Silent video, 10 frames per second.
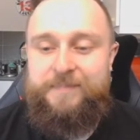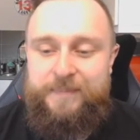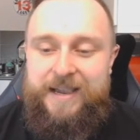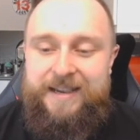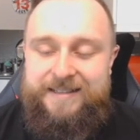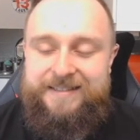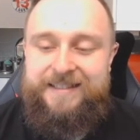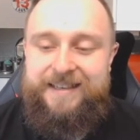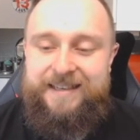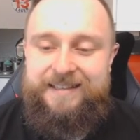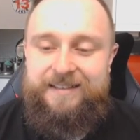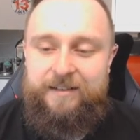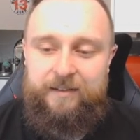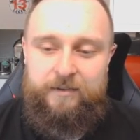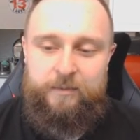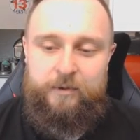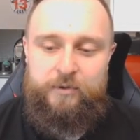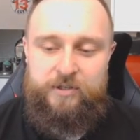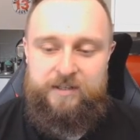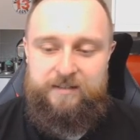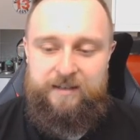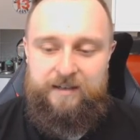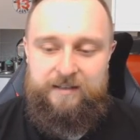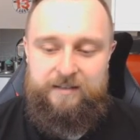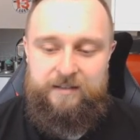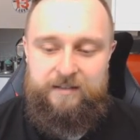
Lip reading: backs in Claudio Mochin, and